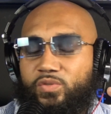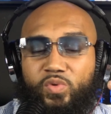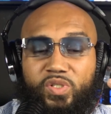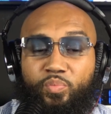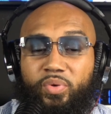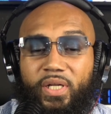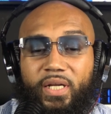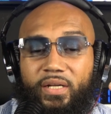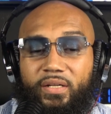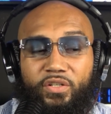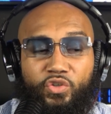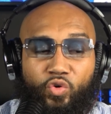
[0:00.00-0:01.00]
was
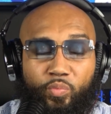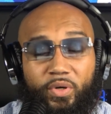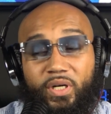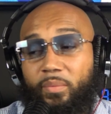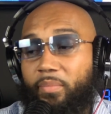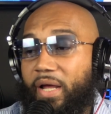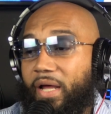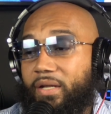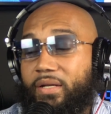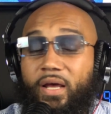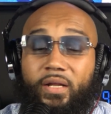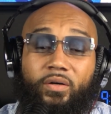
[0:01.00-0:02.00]
bleeding, you'll put a
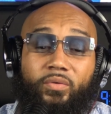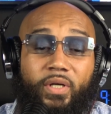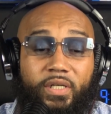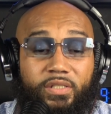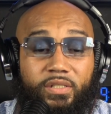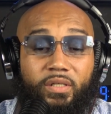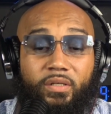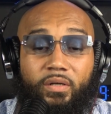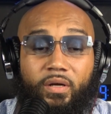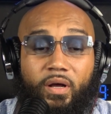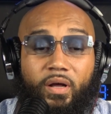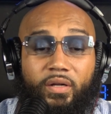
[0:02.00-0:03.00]
band-aid on that shit.
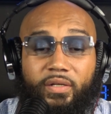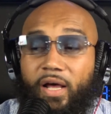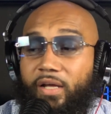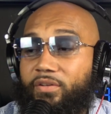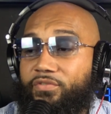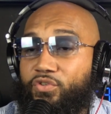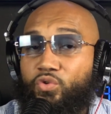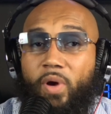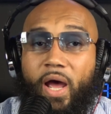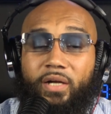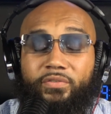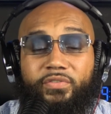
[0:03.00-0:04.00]
Like if you
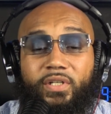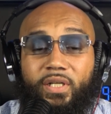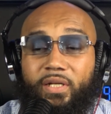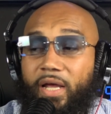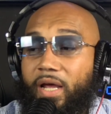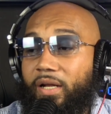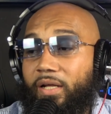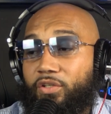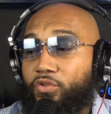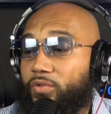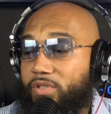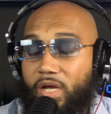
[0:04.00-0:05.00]
had a fucking headache,
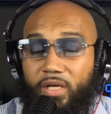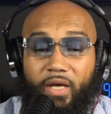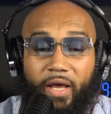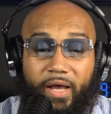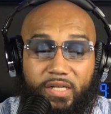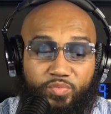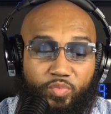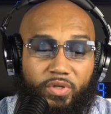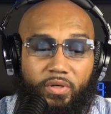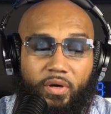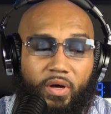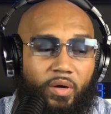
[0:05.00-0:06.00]
you'll take an aspirin.
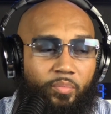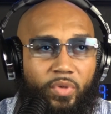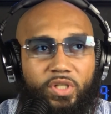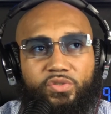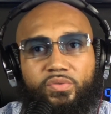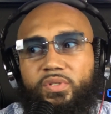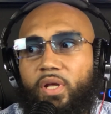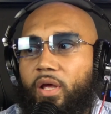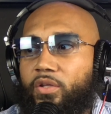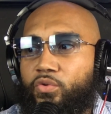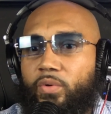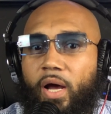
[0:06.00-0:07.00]
But you
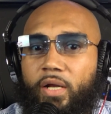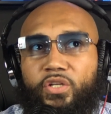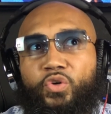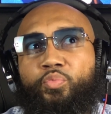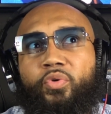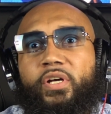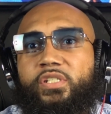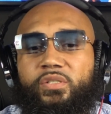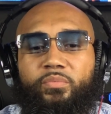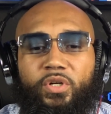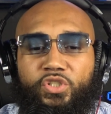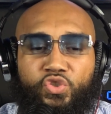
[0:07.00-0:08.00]
saying you got
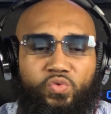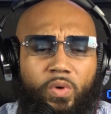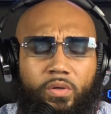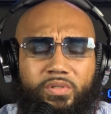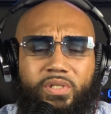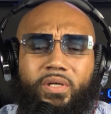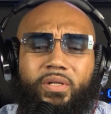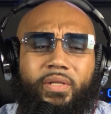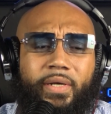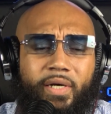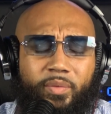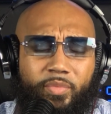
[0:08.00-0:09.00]
depression, but you won't see a
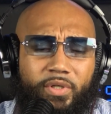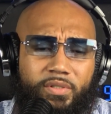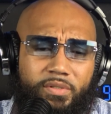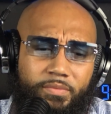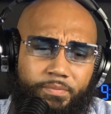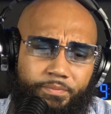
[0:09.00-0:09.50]
therapist.